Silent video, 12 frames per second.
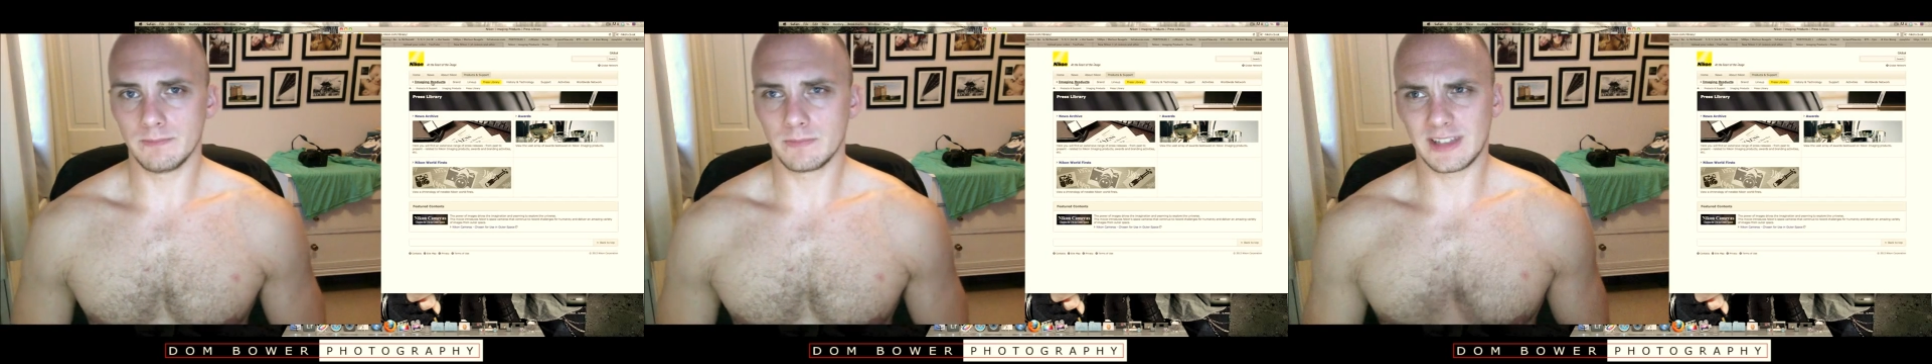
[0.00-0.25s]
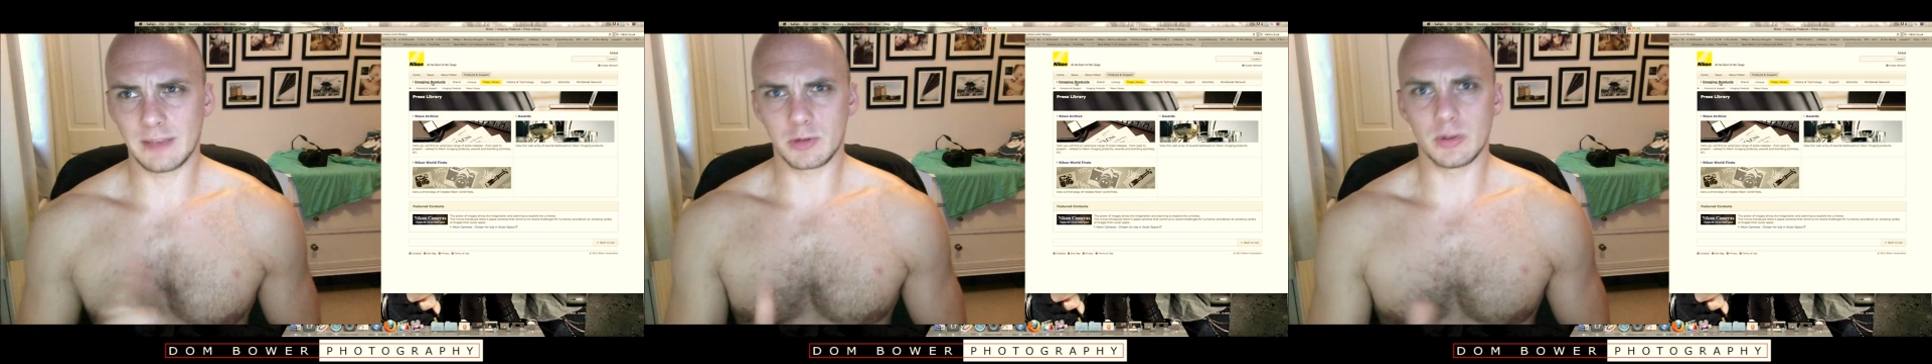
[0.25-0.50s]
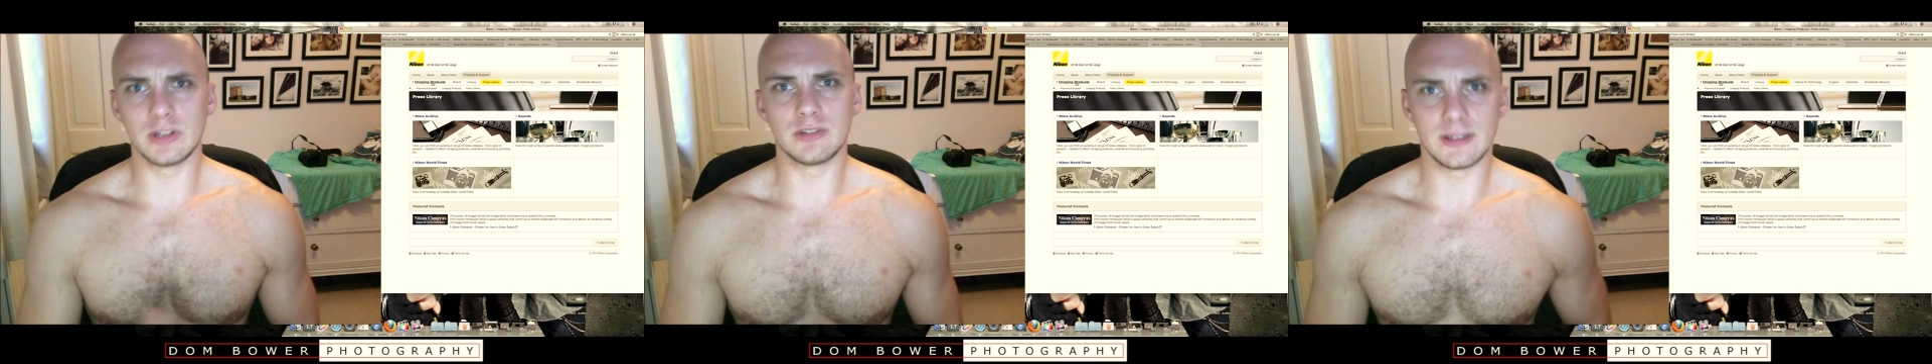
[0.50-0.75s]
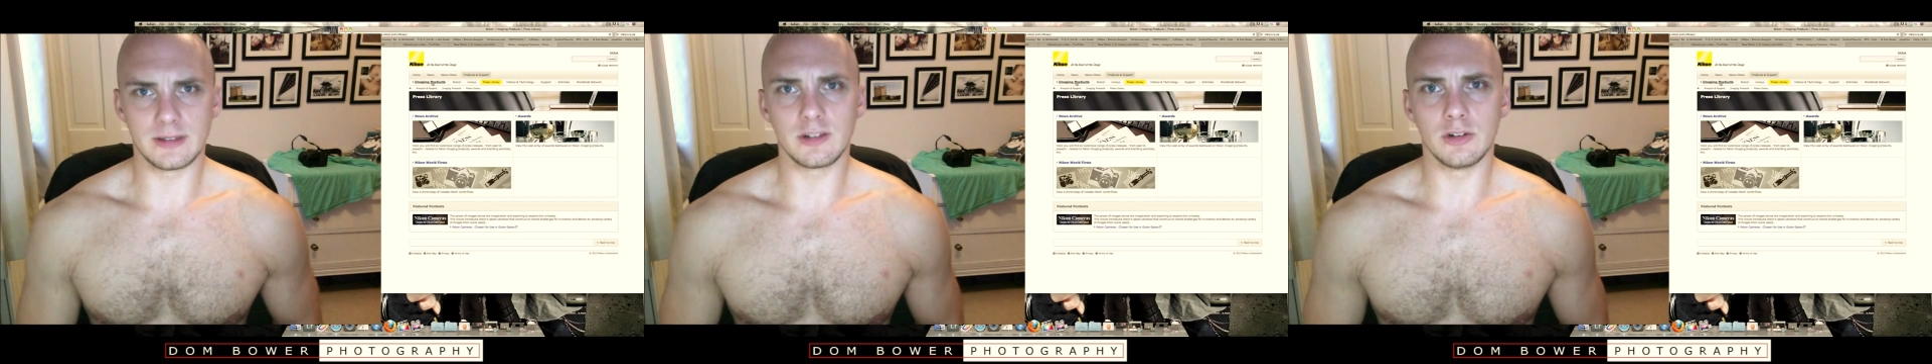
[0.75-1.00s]
Because I'd be quite
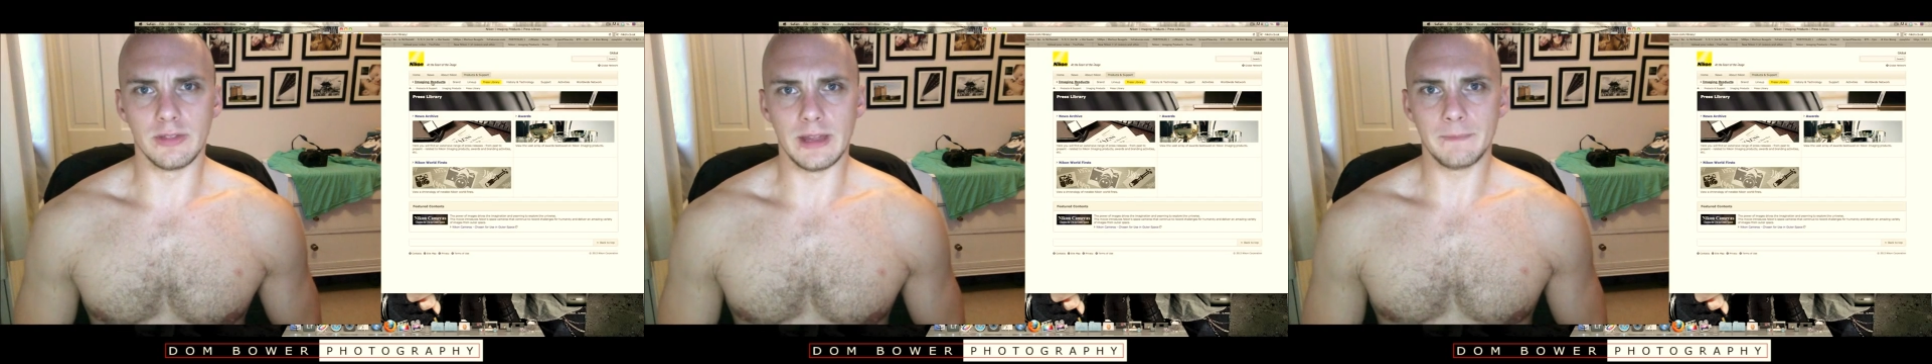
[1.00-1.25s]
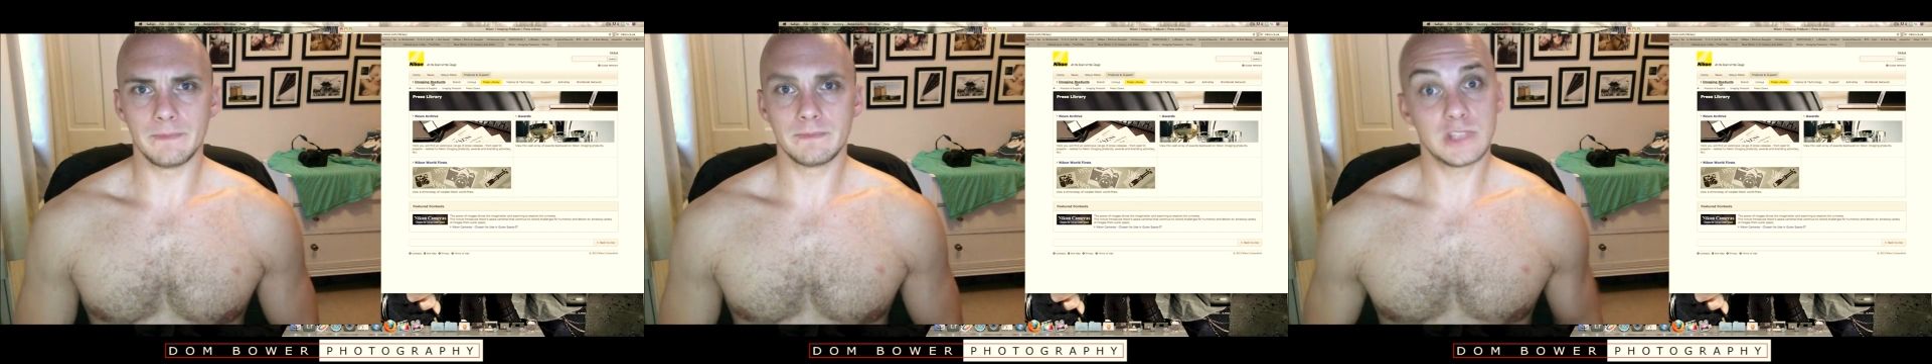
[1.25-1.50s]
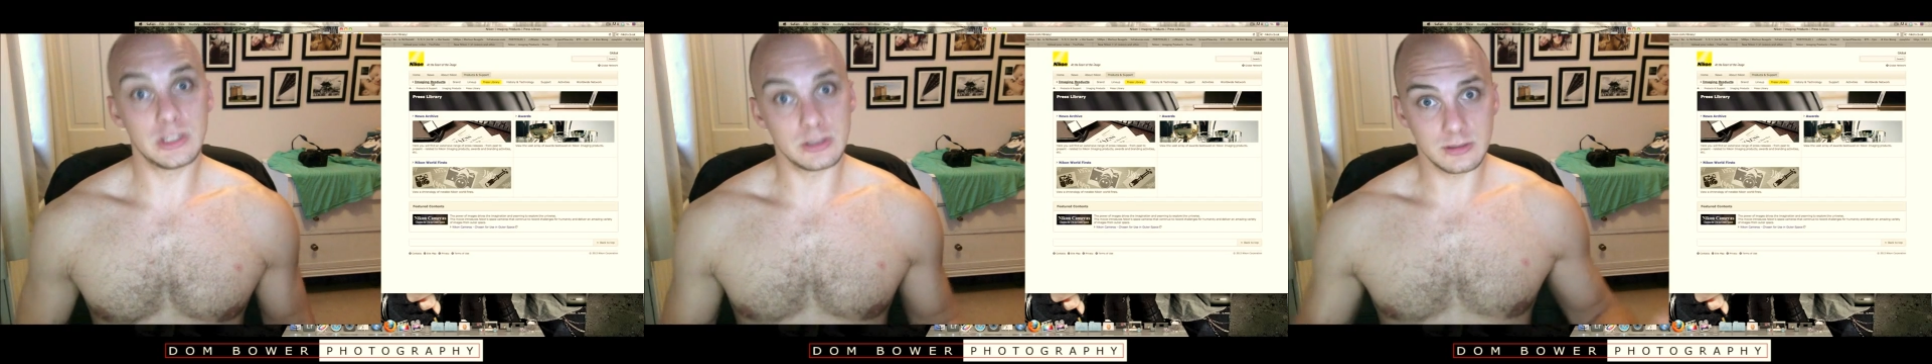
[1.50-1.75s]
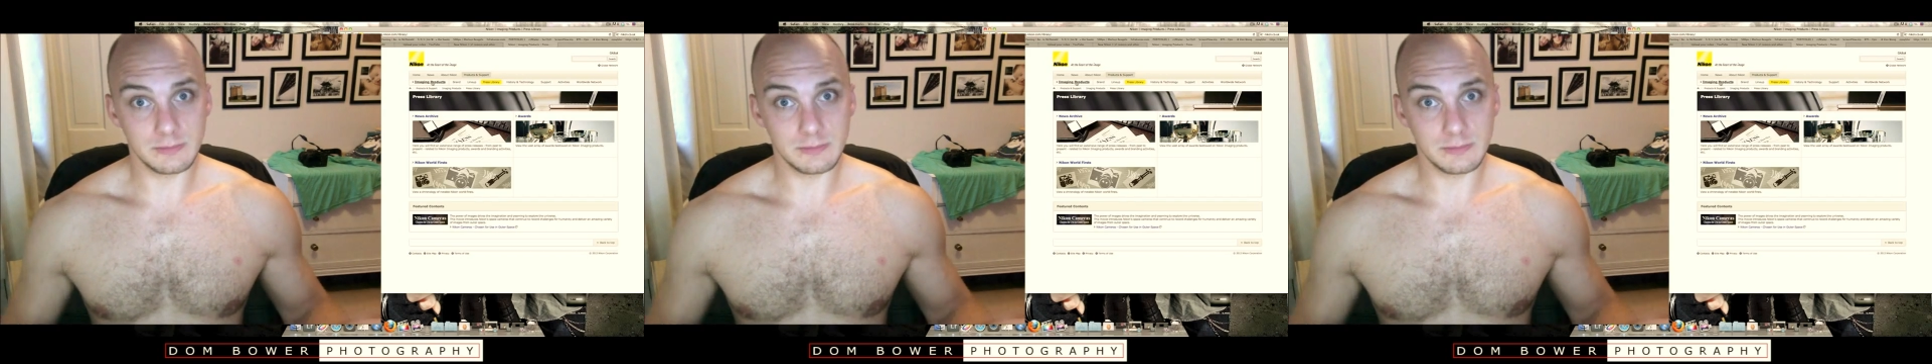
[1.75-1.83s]
interested to know that. Cheers.